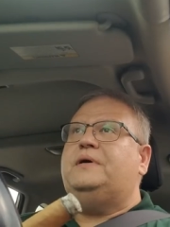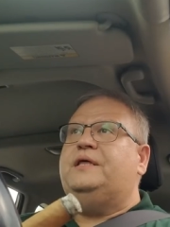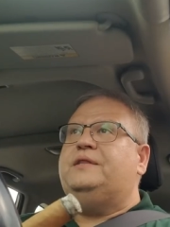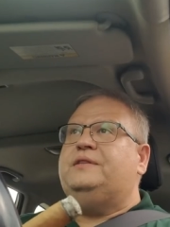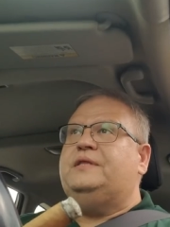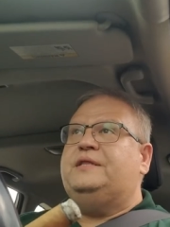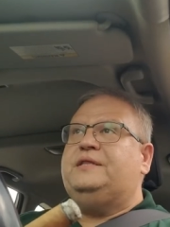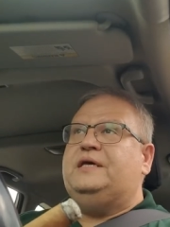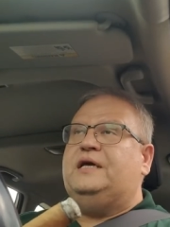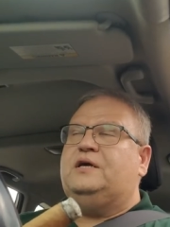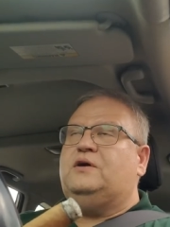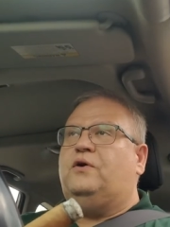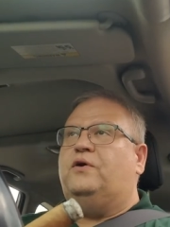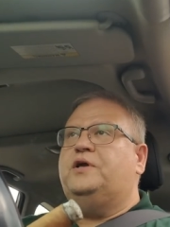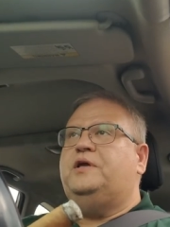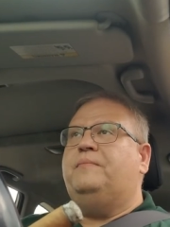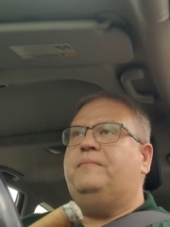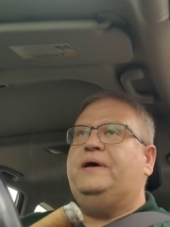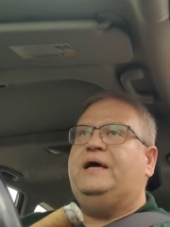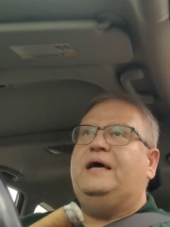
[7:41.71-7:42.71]
and then they call
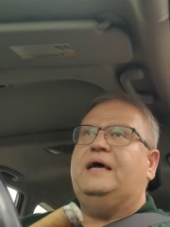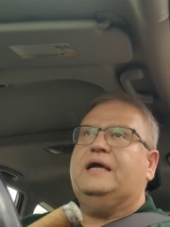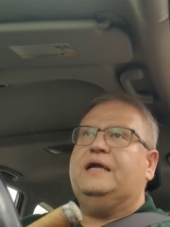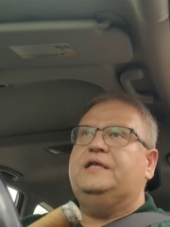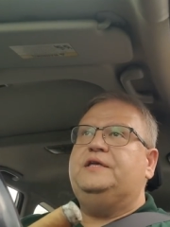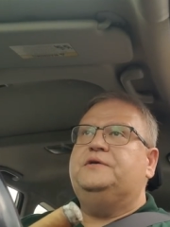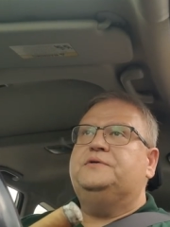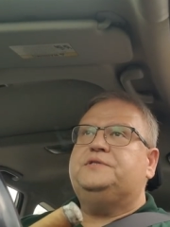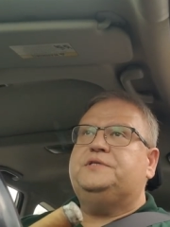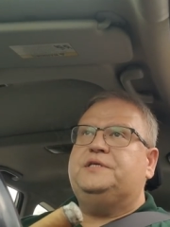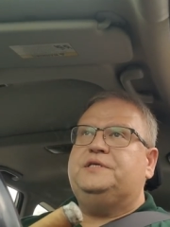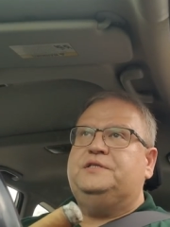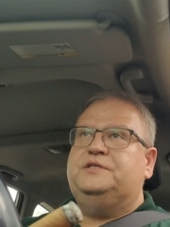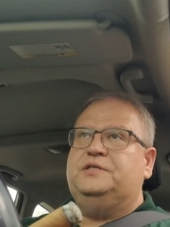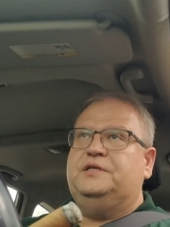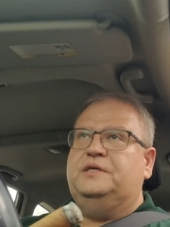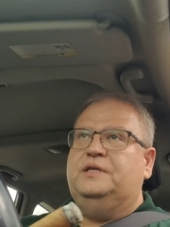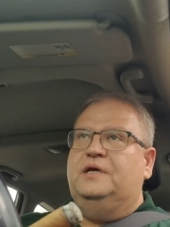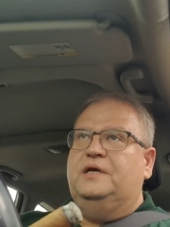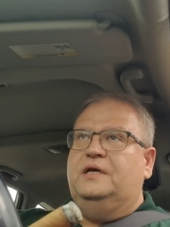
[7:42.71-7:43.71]
you back, and you sit in